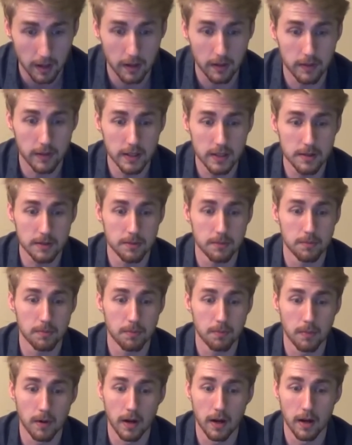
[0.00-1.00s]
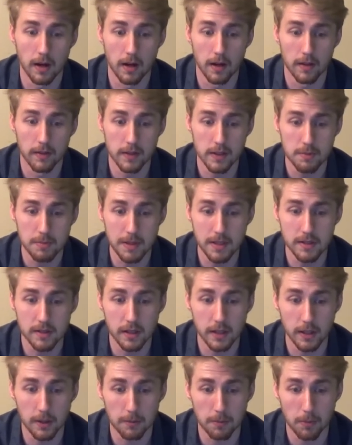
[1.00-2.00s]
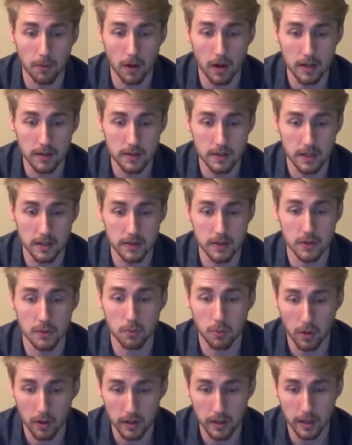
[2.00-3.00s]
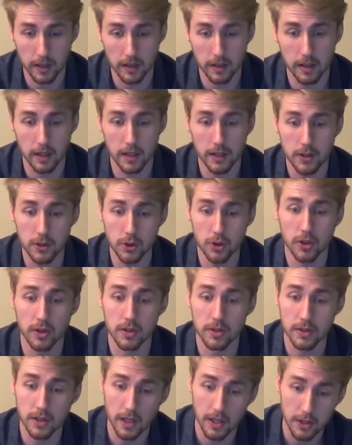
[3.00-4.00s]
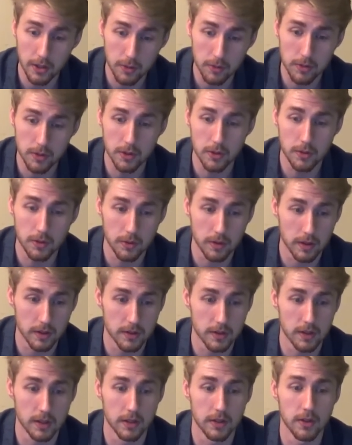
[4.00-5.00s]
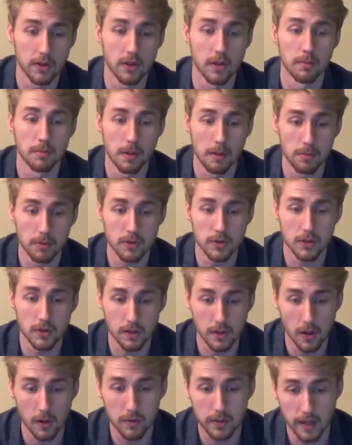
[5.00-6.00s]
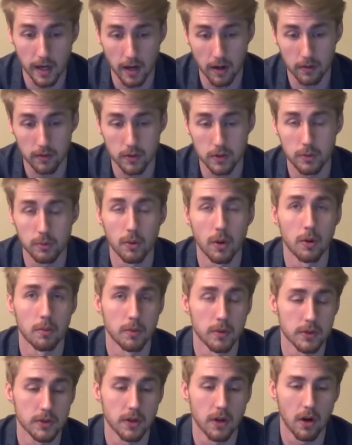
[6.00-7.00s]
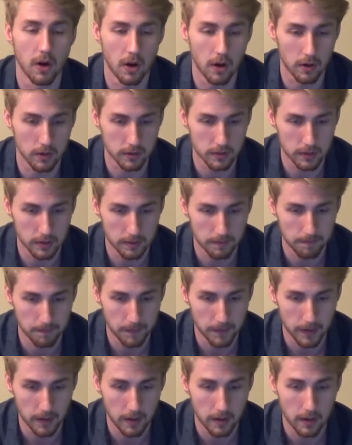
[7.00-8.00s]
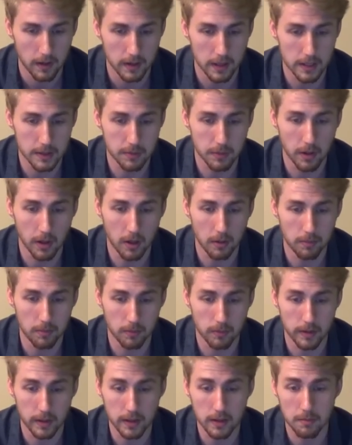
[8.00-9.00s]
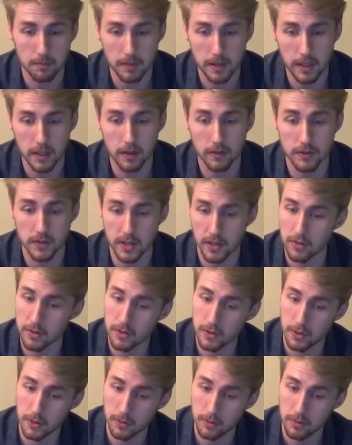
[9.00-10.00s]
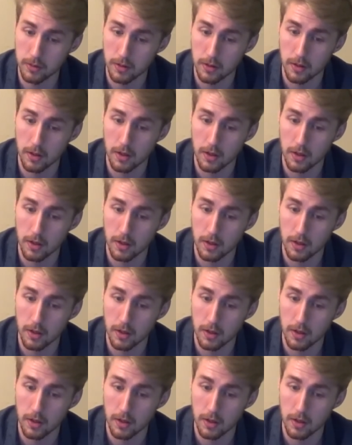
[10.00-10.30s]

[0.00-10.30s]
This, uh, this means that your process is working and you should continue to do this until the bubbles slow down to almost a halt. This will help rid the mead of CO2.